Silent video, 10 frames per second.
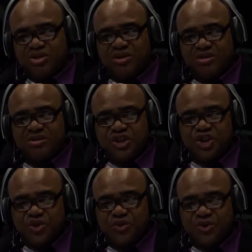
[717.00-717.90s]
talk
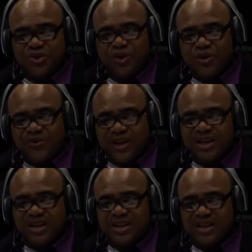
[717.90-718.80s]
issues
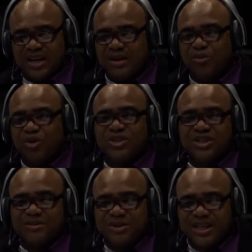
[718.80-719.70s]
over
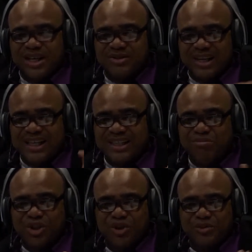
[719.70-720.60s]
amongst themselves, like
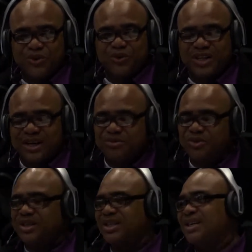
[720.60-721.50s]
the bishops could come
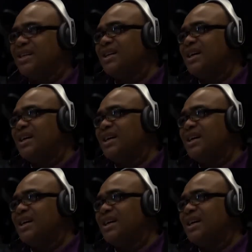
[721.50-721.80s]
together